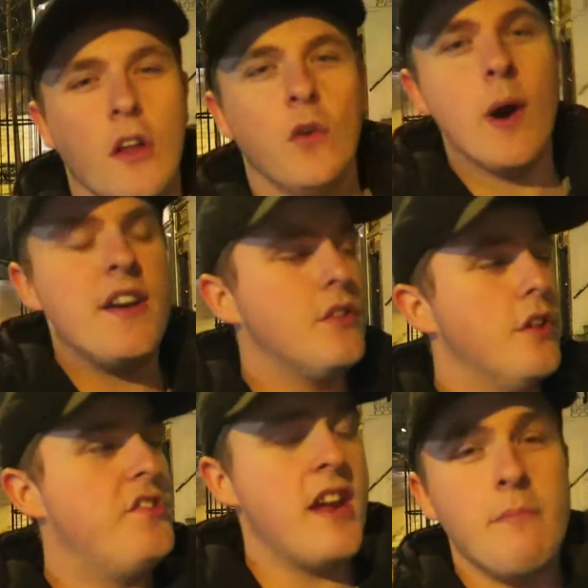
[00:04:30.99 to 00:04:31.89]
On the way to
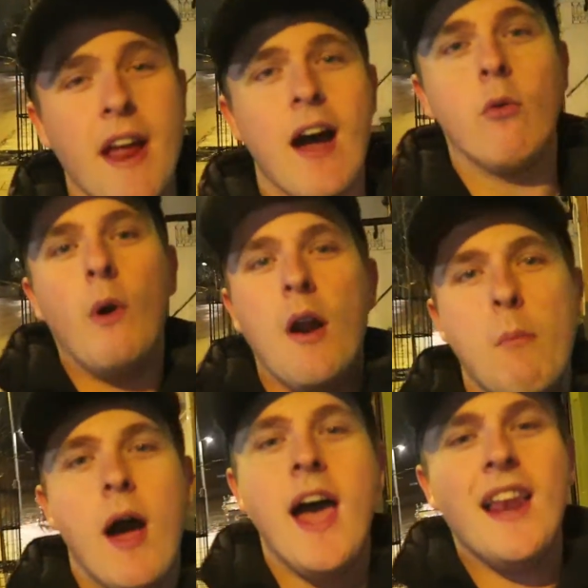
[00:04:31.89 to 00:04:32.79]
the gym now,
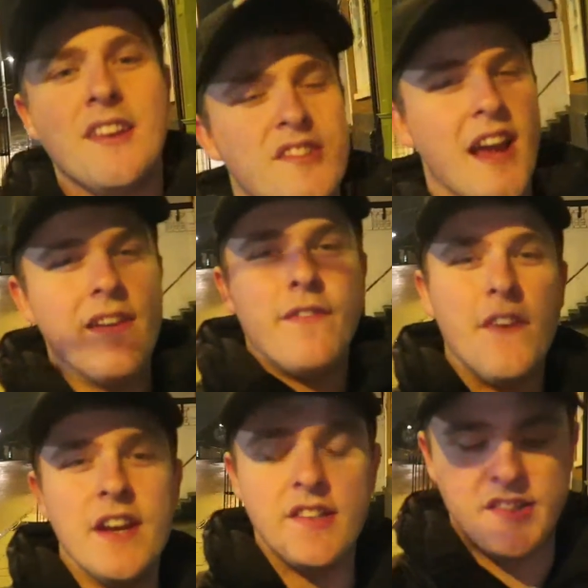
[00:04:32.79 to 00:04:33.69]
wearing my LSJ
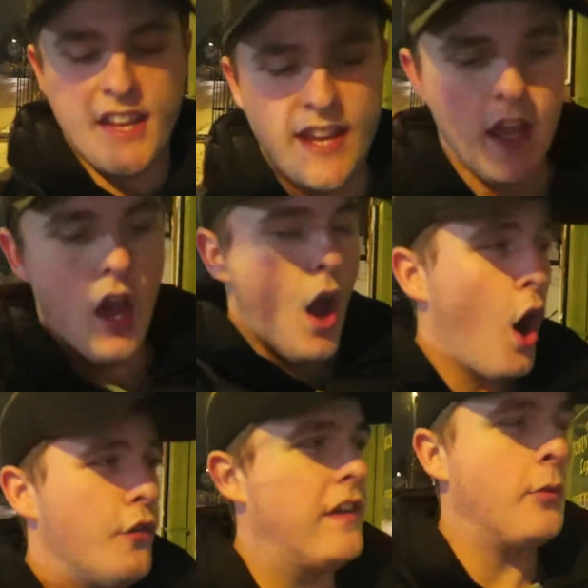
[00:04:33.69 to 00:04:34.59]
fitness tee.
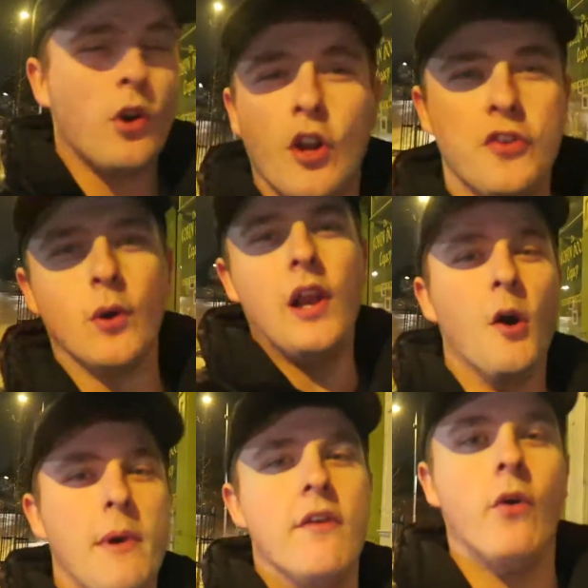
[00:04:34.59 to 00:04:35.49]
Hopefully we're going to do a
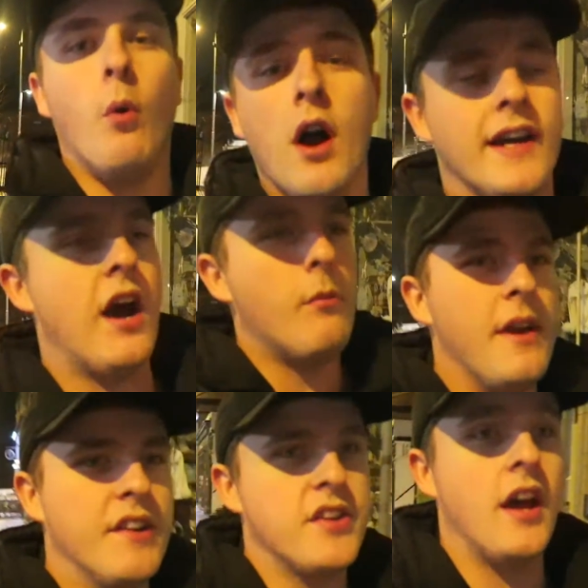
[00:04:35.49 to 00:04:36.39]
little bit of a workout
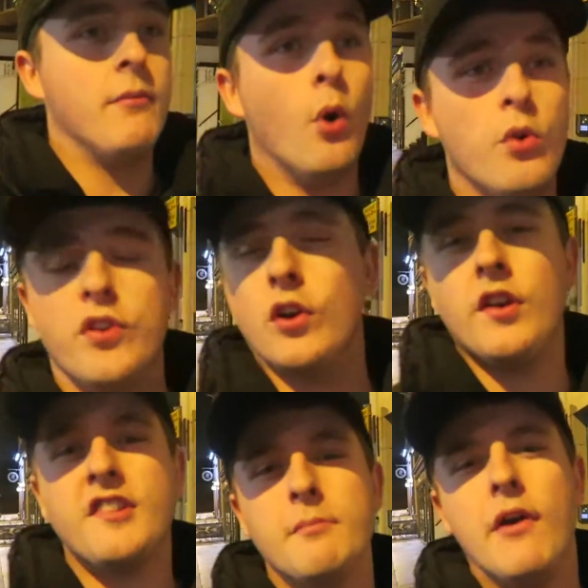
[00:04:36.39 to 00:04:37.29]
mix, and I'm also
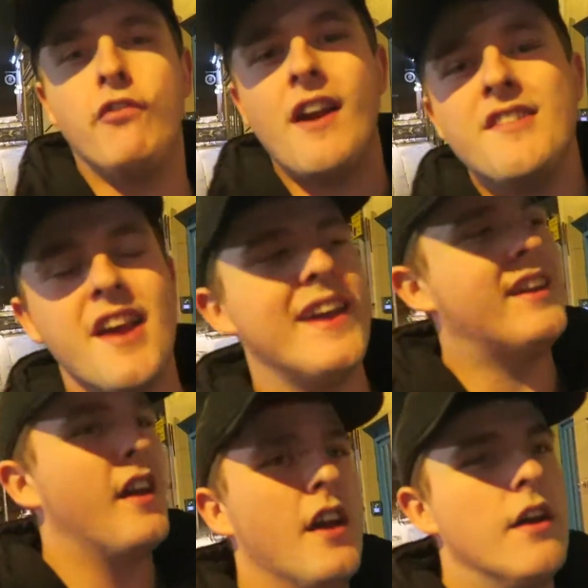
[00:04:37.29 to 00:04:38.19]
going to see my friend Jake
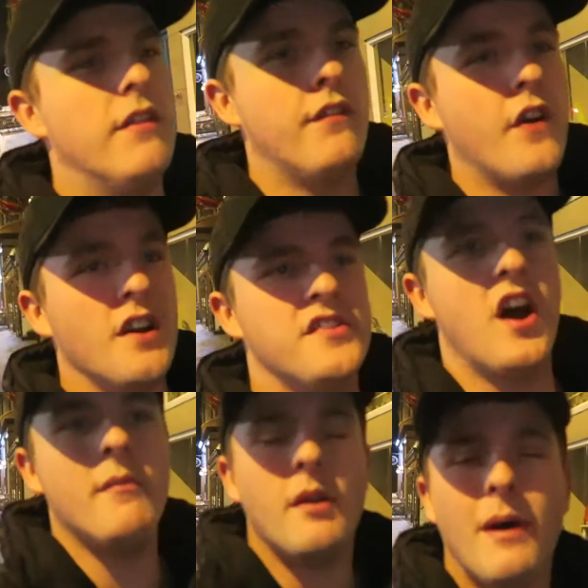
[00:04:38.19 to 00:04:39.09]
for the first
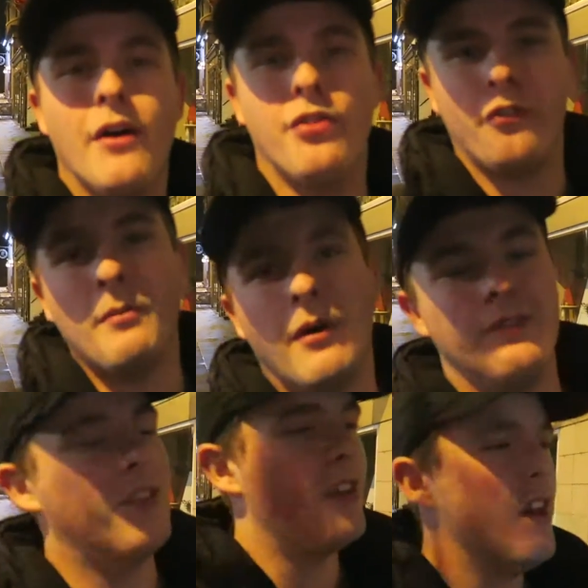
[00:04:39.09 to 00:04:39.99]
time in about 3
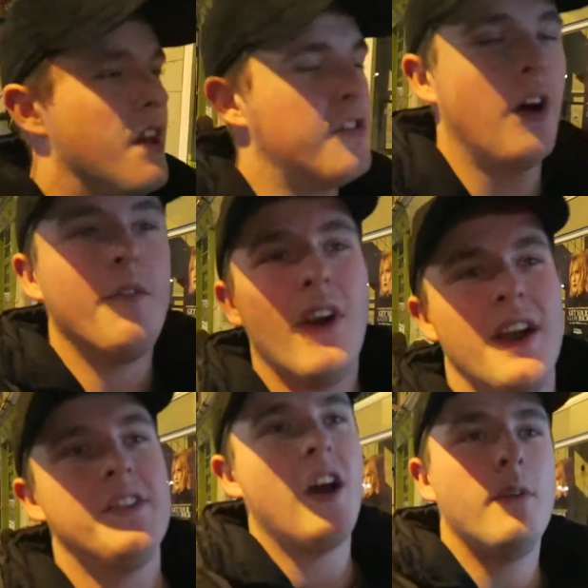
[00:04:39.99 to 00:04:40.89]
months. So I'm very
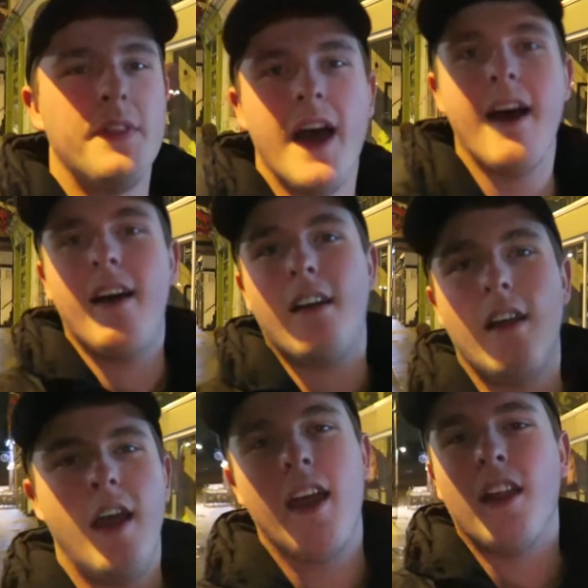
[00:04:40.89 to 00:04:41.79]
excited with that,
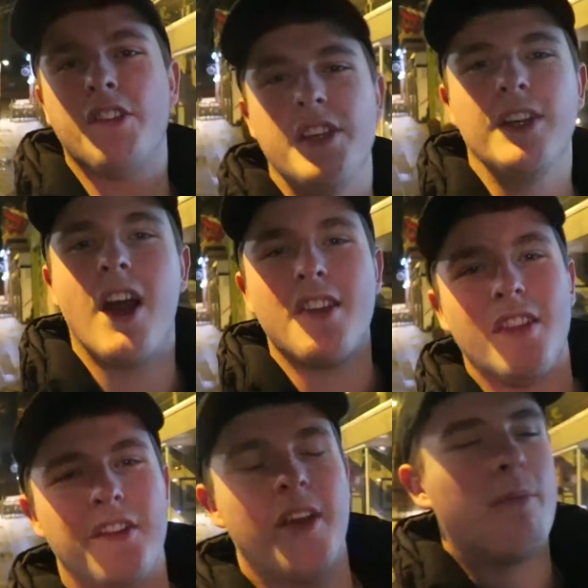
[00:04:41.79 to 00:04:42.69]
and I'll see you guys at
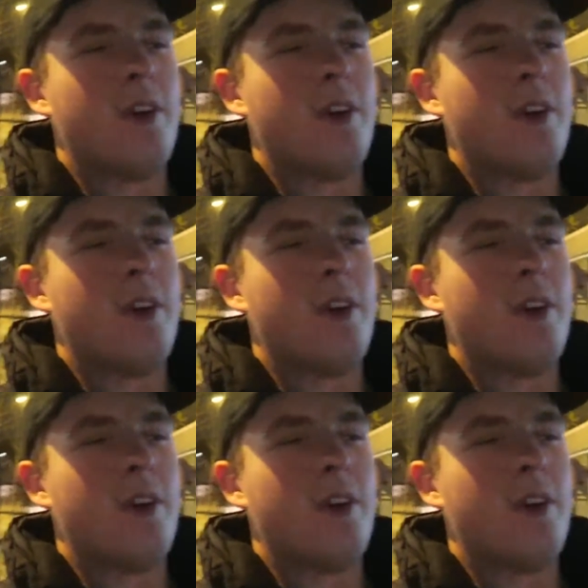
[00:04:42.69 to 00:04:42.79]
the gym.